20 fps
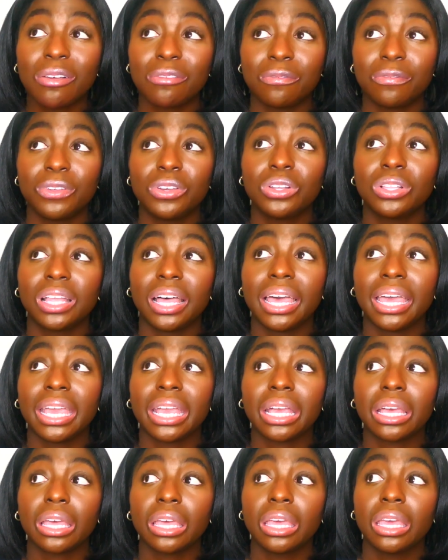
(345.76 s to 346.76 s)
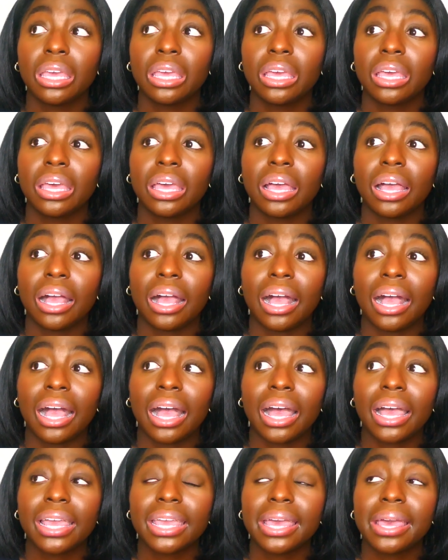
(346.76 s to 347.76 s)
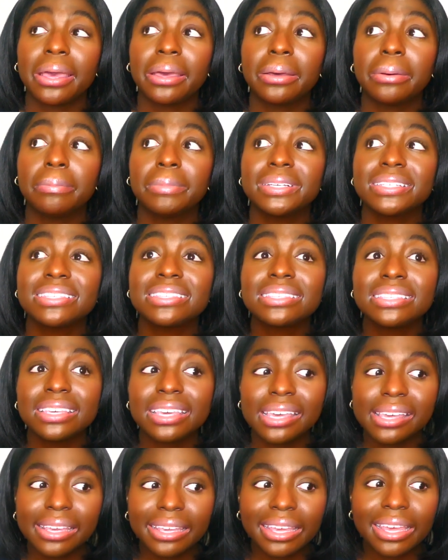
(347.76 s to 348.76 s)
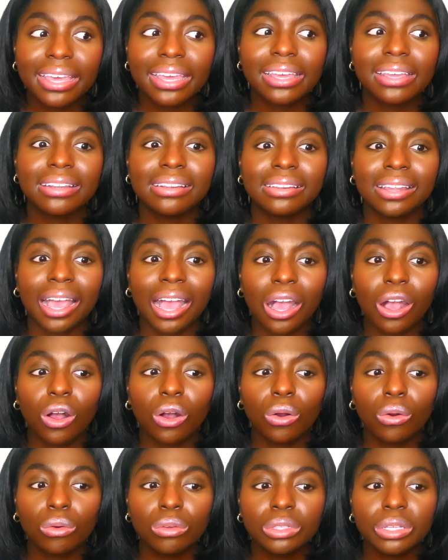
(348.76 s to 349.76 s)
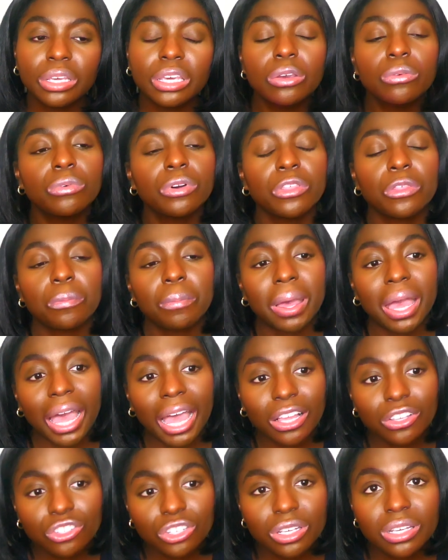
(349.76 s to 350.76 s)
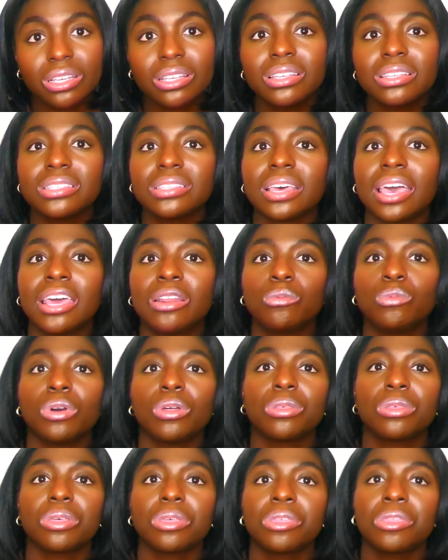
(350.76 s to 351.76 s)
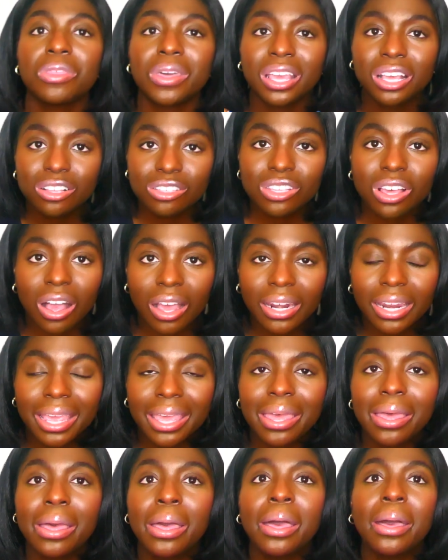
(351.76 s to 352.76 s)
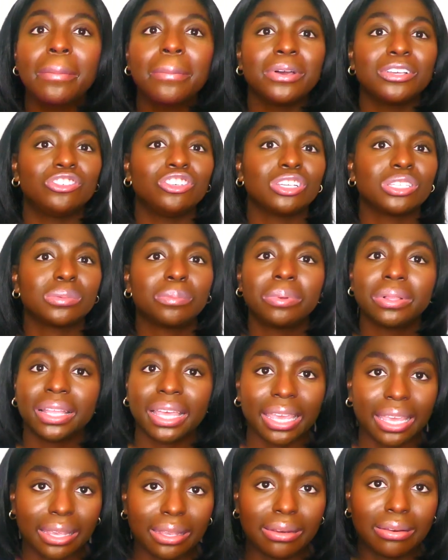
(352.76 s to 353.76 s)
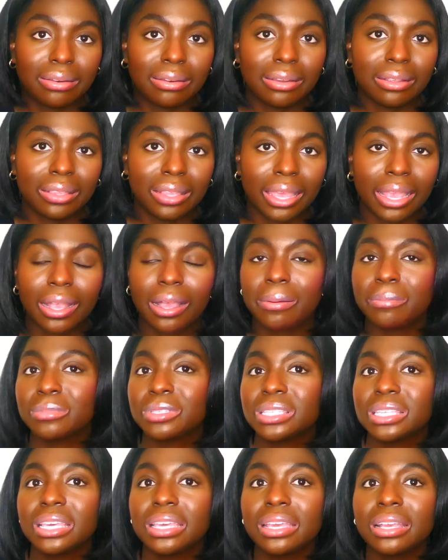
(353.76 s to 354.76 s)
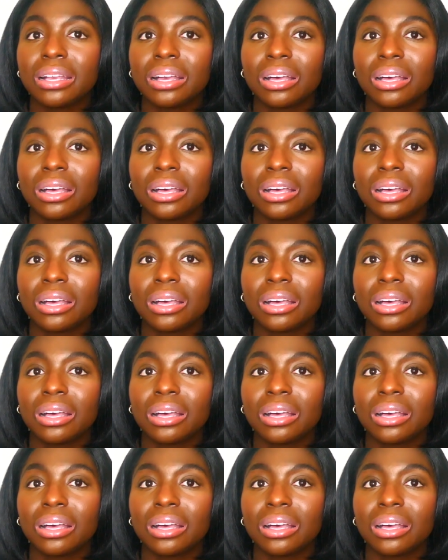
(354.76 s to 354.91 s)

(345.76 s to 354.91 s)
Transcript: feel like I am seeing it not only with patches and with things on it, but just plain. Like I'm seeing